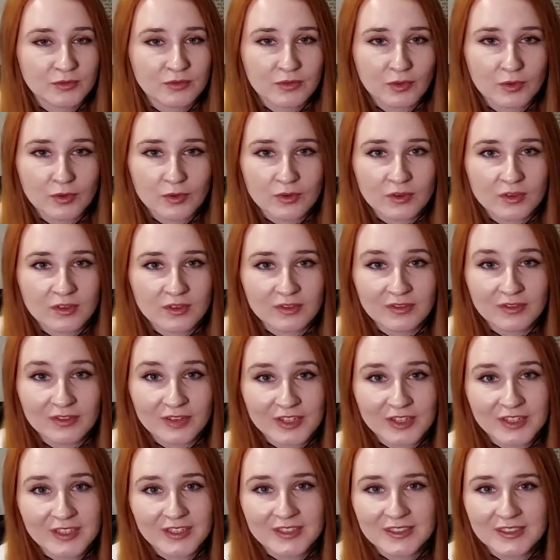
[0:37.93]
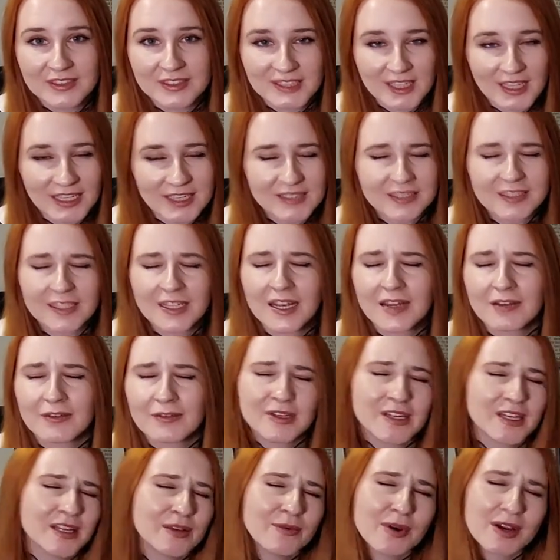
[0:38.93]
floral fun sets that I
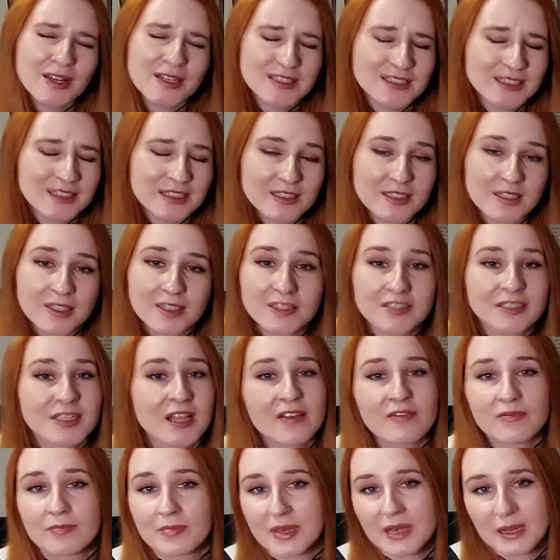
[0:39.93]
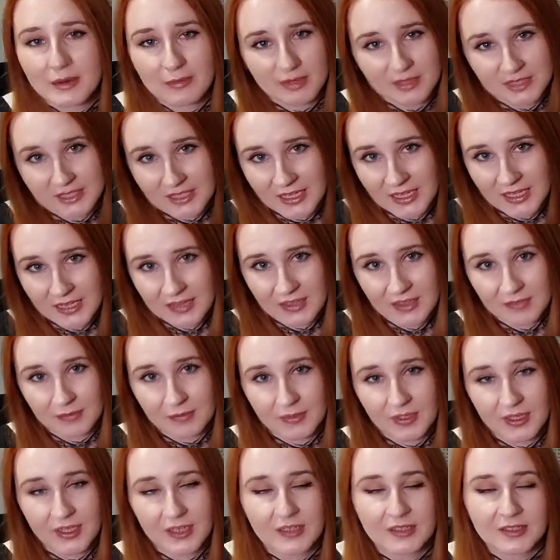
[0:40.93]
really wanted and I just haven't been able to get them
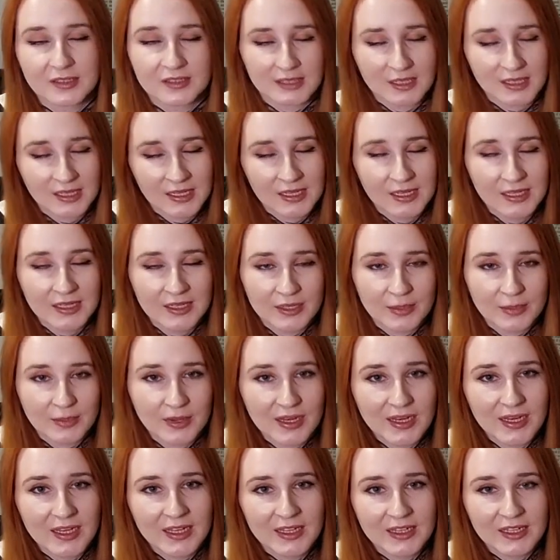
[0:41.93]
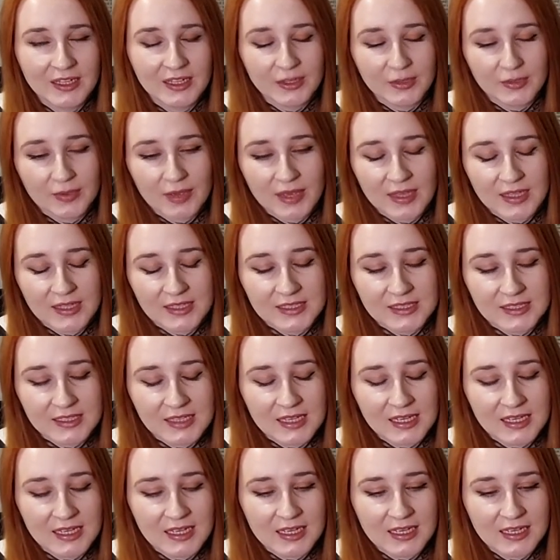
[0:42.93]
because they're mainly in the US
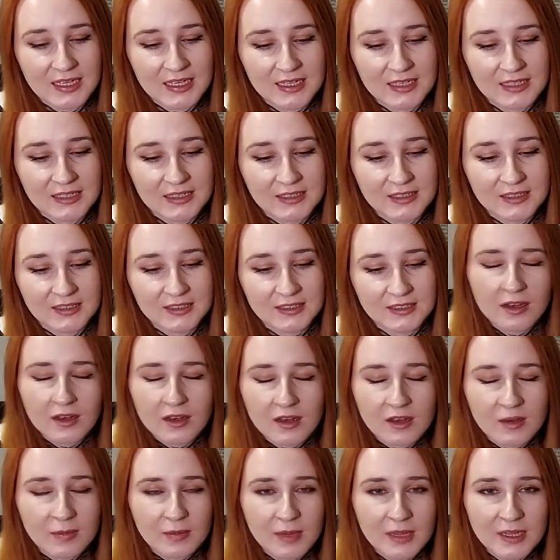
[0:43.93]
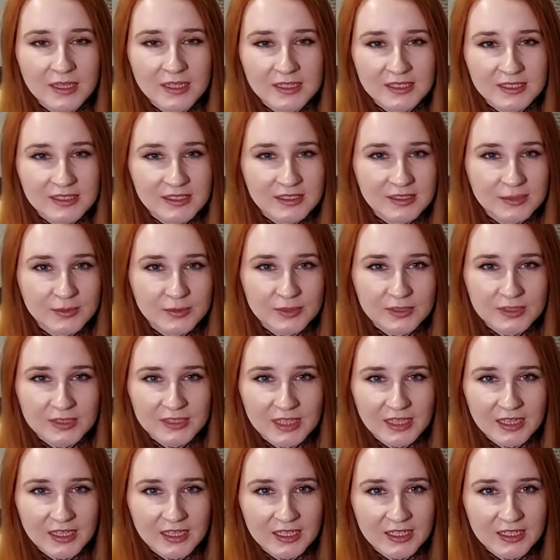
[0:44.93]
and not a lot of places were
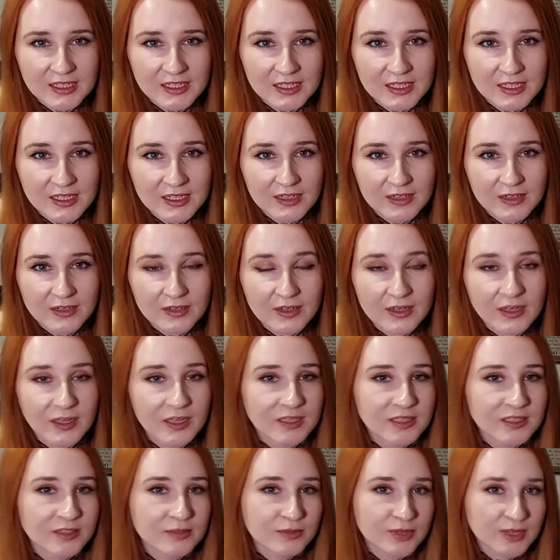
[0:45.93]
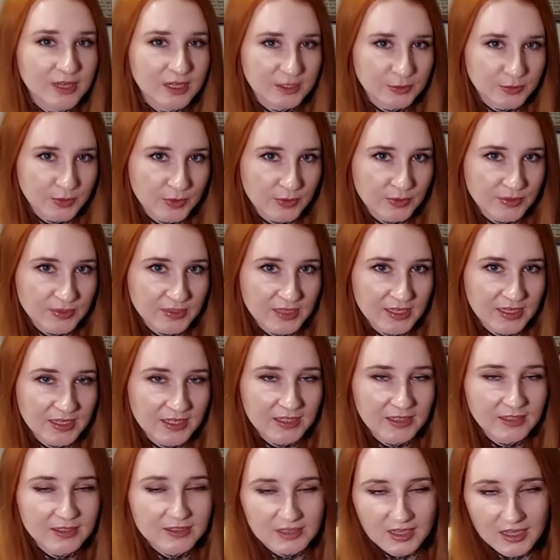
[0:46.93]
selling it here, and I didn't realize where I was selling
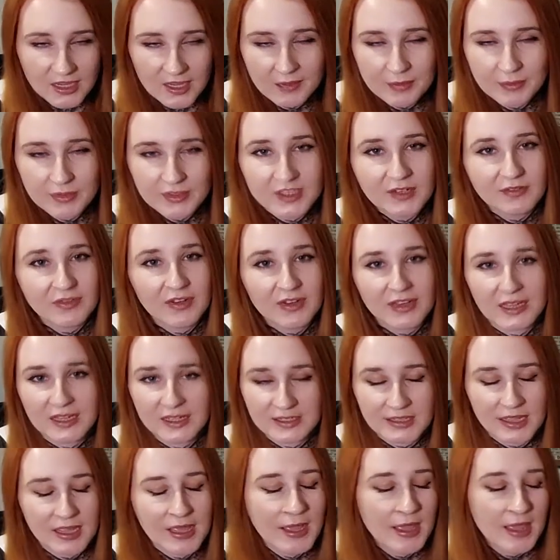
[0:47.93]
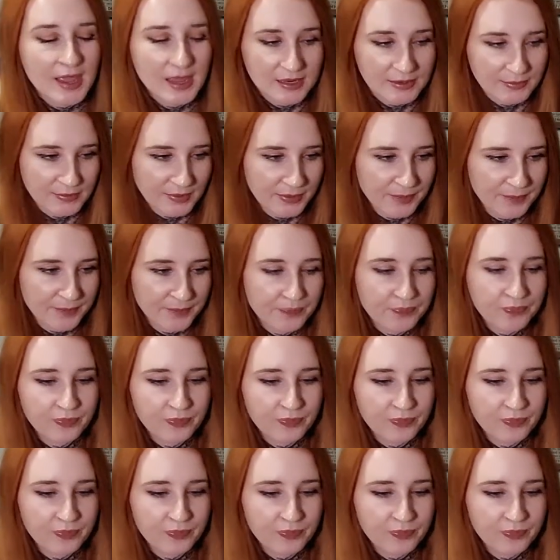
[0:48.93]
it on time, stuff like that. Anyway,